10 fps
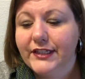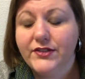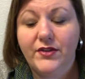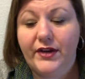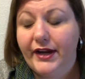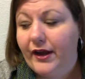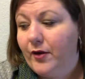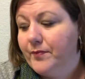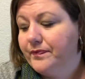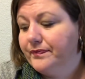So there you
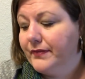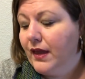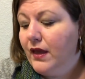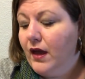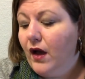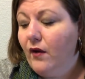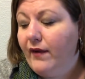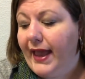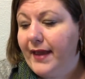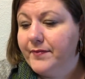go.
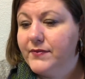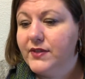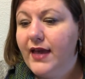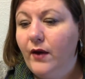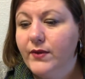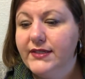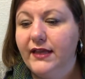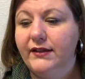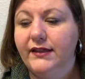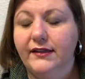Okay, so that was
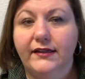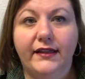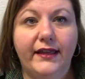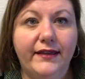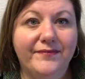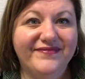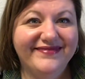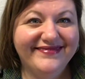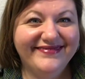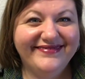Gilding the Lily.
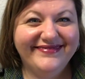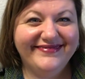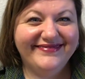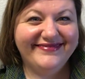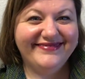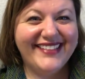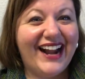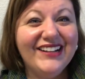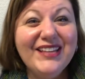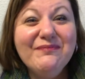
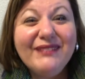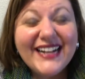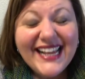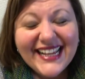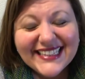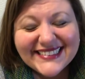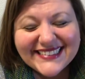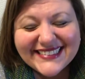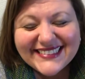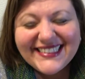Aren't they pretty?
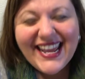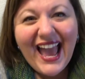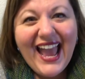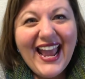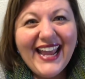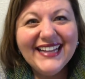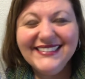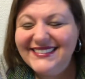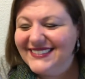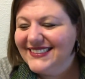Yay!
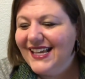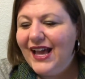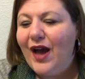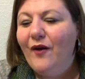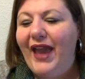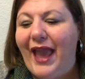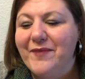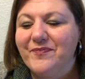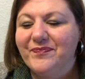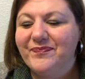Okay,
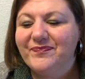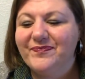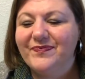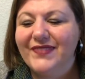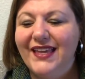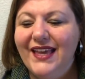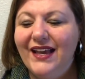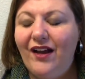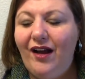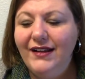
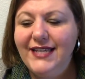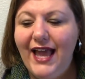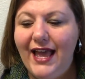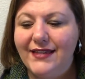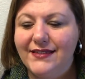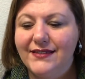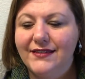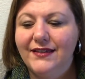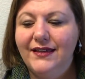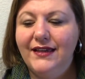contests.
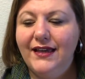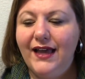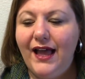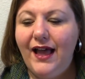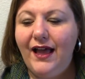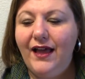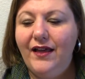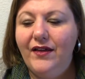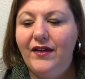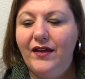
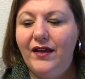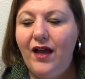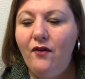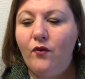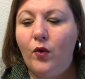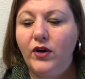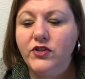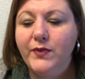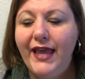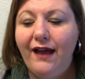Of
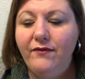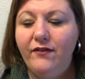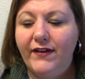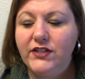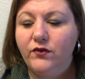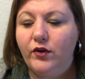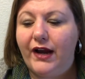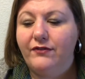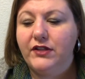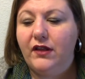course we have the Festival
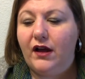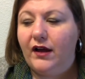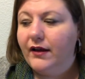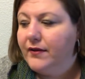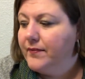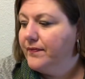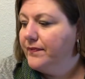Craft Along,